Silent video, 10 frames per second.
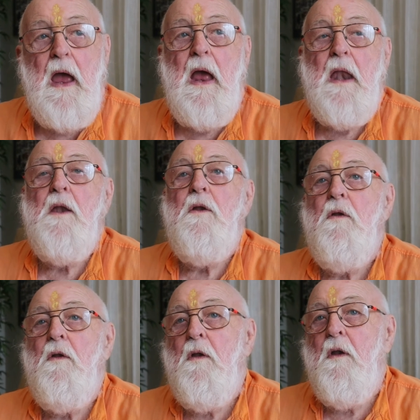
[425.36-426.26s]
and
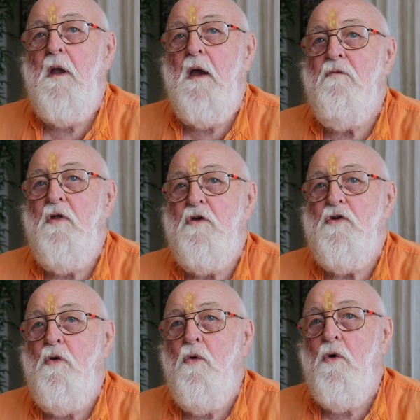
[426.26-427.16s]

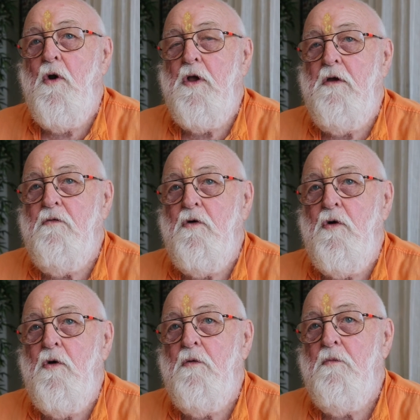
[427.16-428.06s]
everything's in order to give
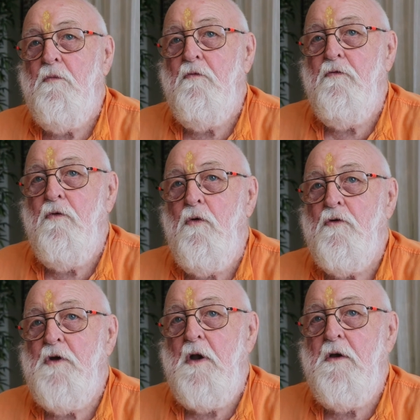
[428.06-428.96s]
her full
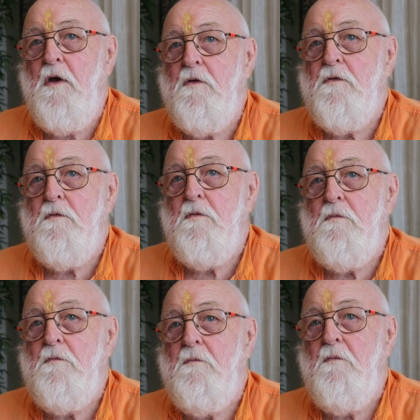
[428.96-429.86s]
sannyas
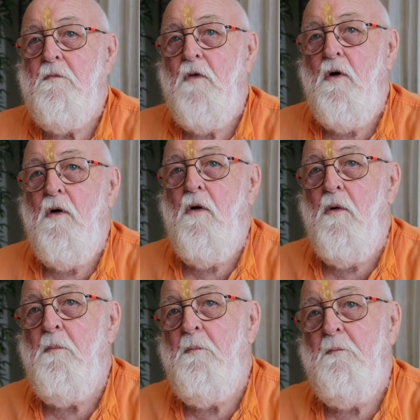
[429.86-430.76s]

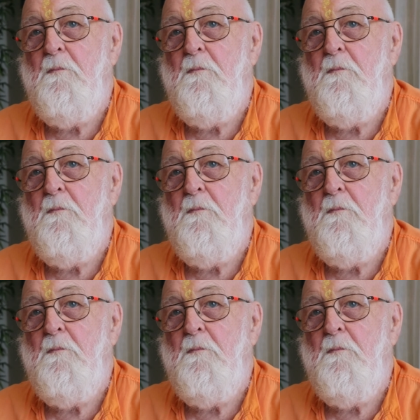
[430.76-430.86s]
on.